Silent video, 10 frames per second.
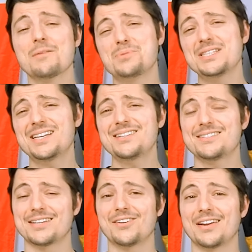please
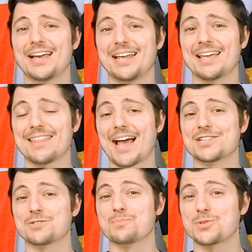consider hitting
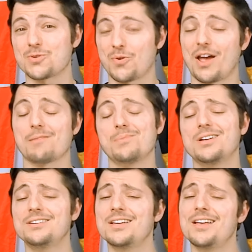that subscribe
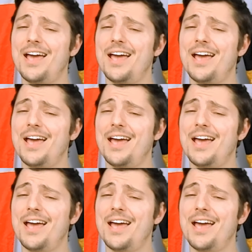button